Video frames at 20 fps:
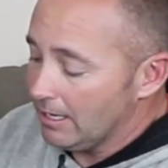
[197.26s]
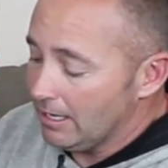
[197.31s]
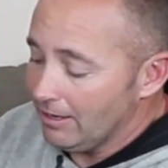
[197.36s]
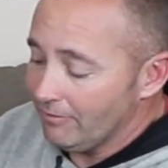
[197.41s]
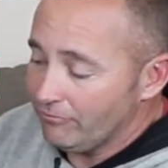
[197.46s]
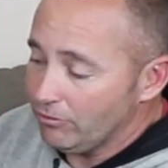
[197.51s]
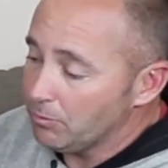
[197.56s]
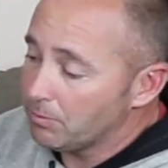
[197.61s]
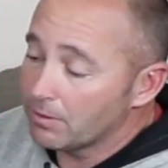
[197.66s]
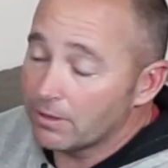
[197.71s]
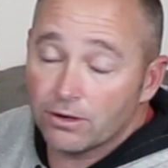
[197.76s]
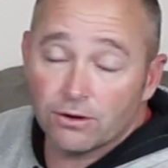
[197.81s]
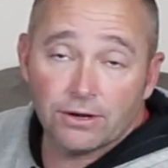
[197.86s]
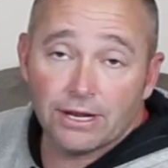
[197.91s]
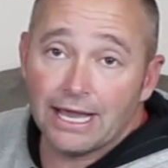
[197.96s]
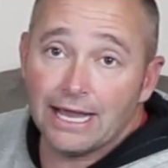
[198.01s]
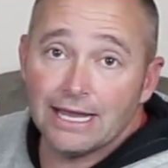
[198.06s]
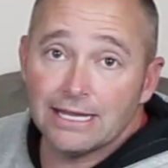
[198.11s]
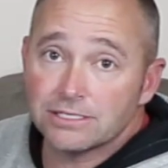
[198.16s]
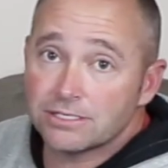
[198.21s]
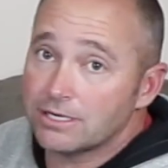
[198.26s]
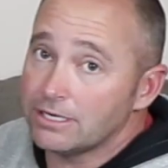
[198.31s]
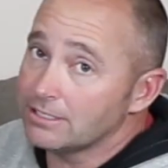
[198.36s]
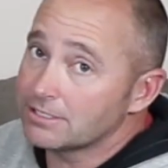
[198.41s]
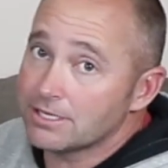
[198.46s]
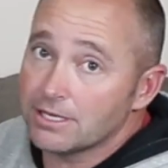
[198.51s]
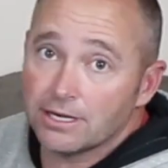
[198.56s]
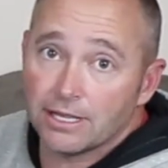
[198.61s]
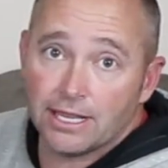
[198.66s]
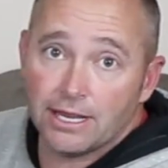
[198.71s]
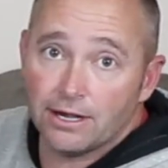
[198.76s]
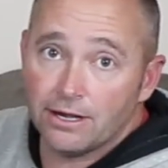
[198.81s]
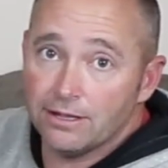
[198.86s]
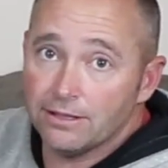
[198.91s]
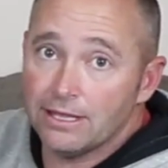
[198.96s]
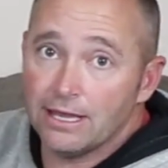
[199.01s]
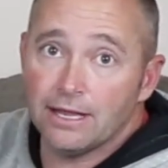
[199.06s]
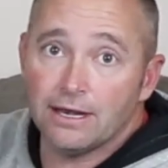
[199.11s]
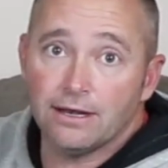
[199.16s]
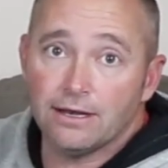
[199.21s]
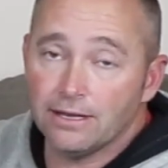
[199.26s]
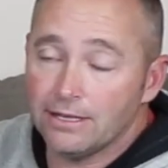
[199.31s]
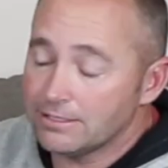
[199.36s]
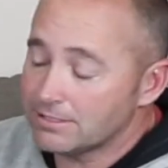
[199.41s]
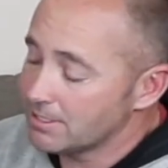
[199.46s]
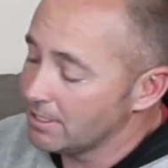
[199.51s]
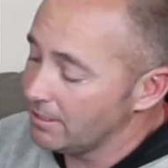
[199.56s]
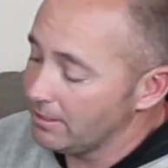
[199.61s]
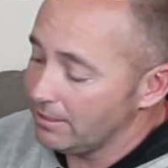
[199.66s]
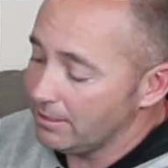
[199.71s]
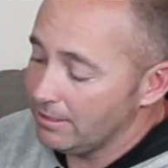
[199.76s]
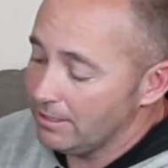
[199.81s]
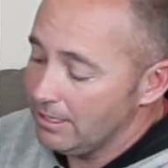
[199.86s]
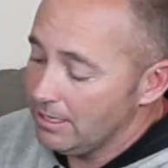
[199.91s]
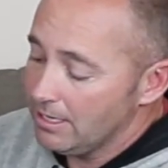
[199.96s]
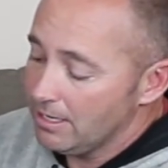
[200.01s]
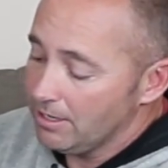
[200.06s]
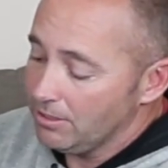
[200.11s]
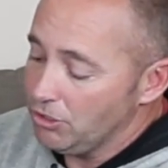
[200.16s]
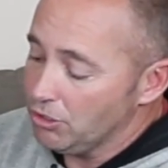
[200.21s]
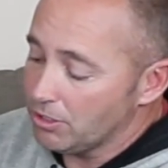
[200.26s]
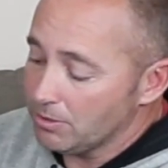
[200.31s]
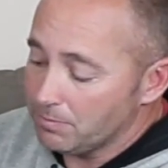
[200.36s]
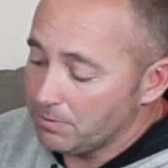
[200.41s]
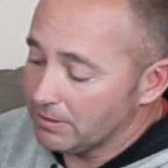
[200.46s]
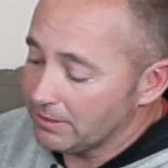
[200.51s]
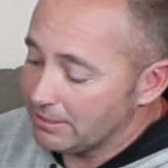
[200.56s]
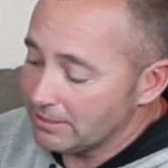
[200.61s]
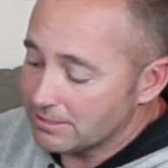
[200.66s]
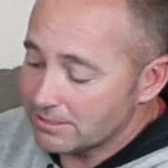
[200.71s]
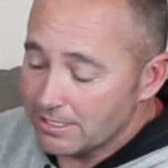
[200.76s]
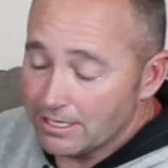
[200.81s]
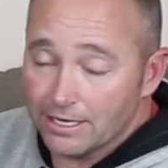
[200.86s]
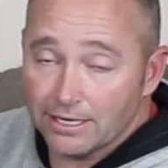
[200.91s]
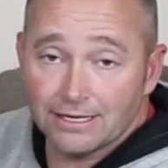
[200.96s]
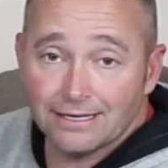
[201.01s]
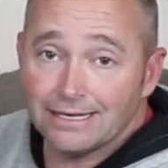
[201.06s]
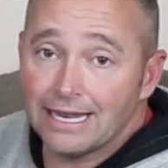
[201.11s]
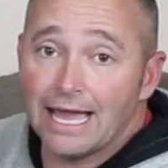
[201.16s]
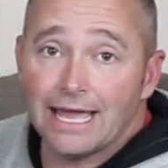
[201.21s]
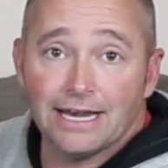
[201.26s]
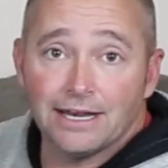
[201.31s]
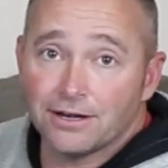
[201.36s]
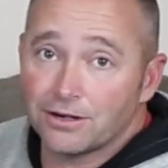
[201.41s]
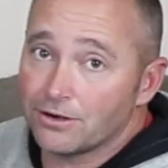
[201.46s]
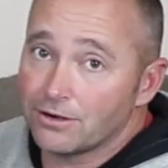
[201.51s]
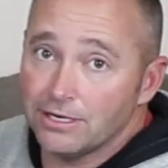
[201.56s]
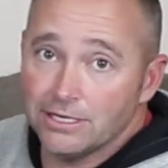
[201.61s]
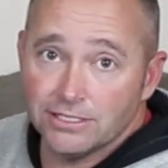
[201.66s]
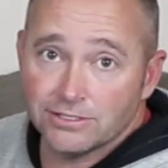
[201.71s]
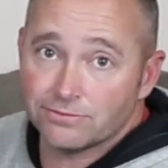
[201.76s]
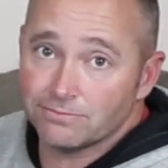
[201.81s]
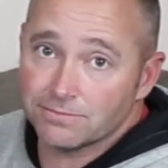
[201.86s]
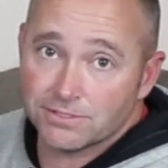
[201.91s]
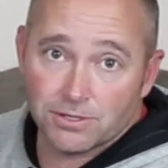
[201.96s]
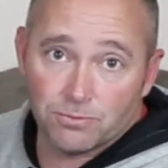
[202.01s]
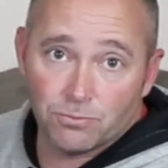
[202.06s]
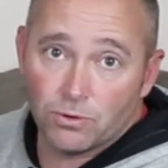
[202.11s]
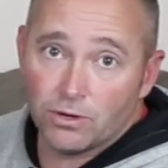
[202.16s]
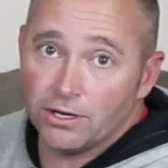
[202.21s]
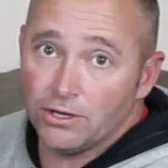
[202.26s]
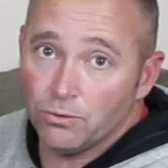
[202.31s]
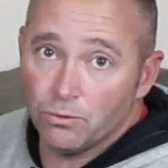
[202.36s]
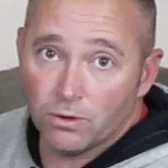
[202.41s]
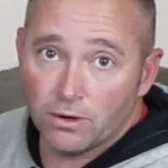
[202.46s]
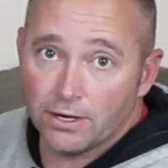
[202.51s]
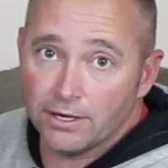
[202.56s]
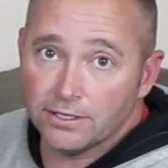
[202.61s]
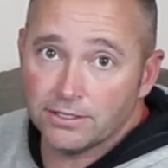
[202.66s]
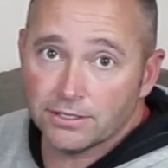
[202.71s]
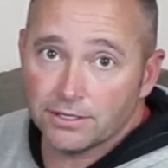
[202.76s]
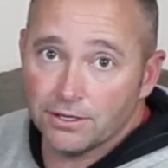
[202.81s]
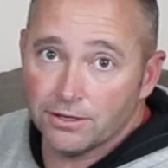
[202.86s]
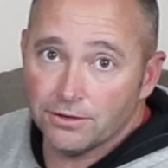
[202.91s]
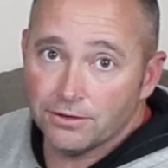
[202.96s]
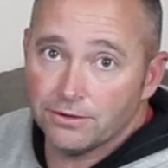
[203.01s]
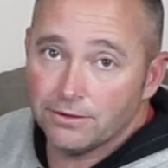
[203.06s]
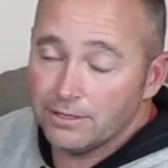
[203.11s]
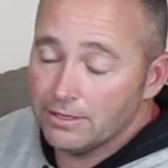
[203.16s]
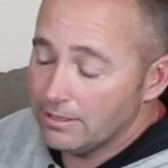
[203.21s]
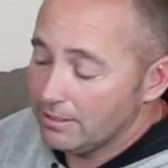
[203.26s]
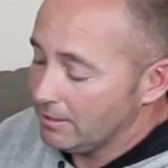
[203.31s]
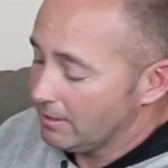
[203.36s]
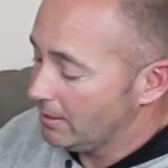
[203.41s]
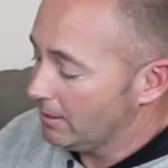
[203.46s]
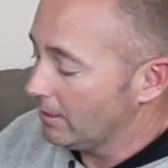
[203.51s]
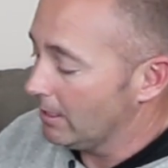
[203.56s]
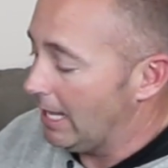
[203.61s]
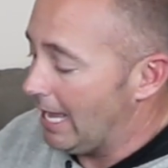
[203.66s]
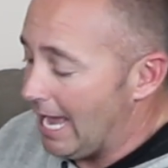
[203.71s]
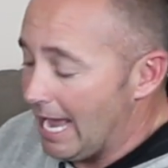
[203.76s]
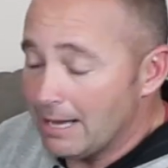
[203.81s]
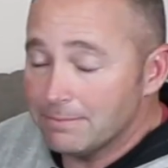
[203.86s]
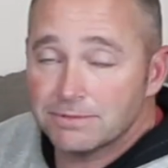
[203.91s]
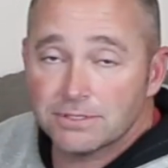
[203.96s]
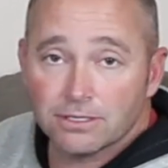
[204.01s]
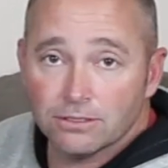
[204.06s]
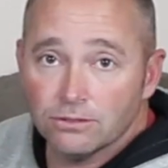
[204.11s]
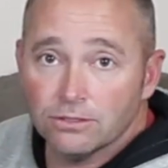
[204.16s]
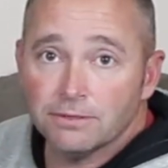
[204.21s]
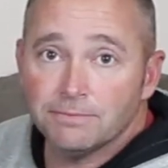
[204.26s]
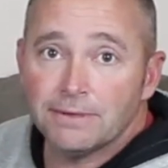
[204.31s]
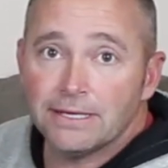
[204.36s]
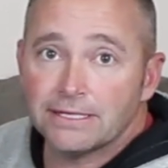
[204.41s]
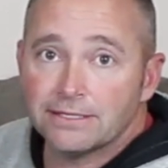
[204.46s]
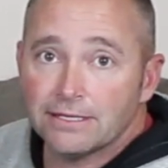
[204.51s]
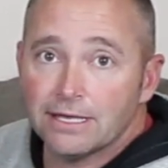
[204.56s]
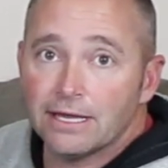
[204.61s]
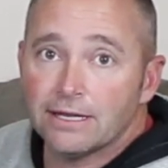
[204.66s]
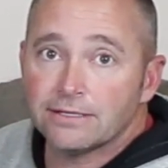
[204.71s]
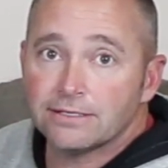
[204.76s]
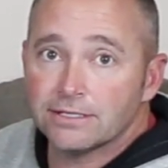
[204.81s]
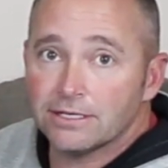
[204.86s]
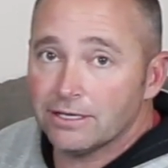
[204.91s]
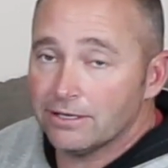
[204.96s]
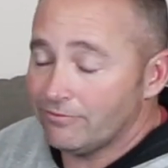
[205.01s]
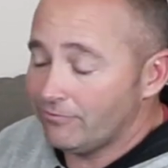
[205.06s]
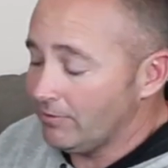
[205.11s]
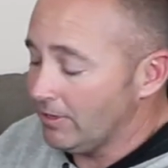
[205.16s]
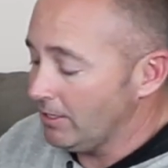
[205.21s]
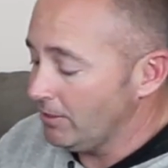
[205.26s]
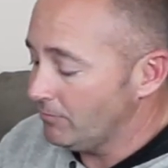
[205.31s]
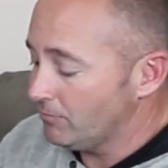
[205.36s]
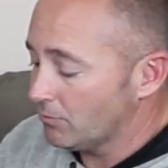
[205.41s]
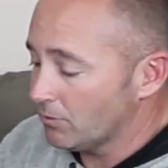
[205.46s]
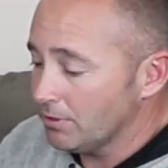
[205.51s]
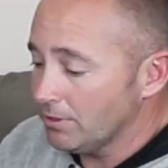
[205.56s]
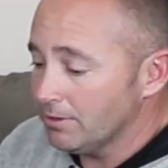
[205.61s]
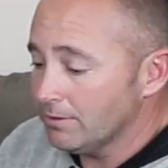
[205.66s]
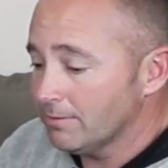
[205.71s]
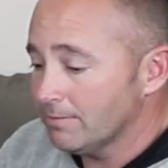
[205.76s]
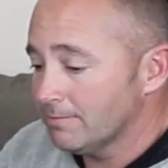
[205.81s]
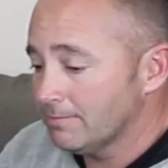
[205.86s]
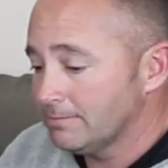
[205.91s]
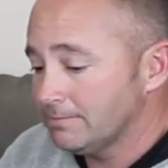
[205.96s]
If you put it on a hyzer, it's going to carry that. It's going to... You can put this thing 90 degrees from somewhere you wanted it to go. It'll absolutely make that fade for you.